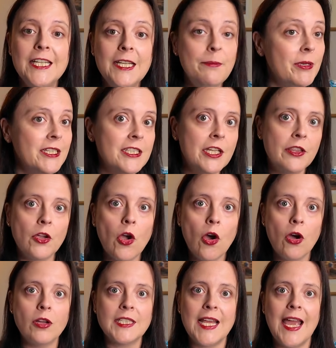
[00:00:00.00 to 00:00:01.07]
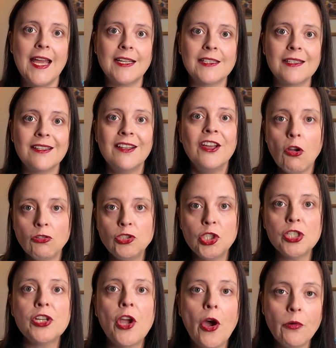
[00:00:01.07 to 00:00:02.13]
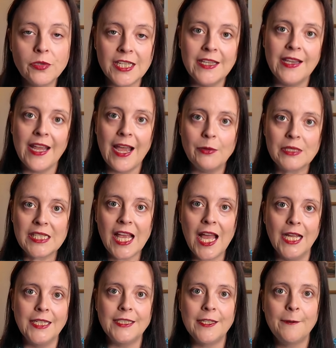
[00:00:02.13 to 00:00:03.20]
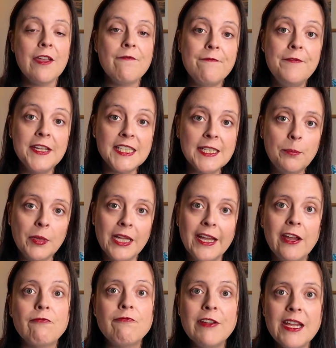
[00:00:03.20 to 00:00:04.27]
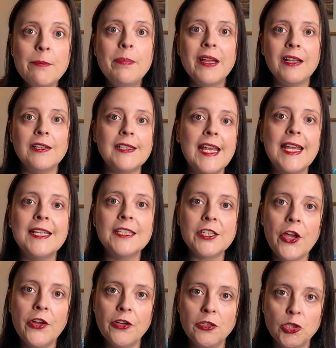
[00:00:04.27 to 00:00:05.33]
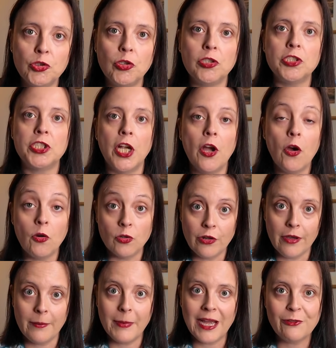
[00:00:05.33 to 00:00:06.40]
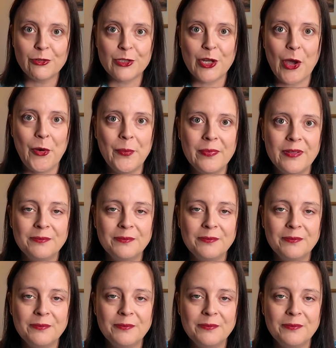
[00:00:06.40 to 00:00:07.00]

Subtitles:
deep into the cortex, not just coating the outside. It visibly rebuilt internal structure under a microscope.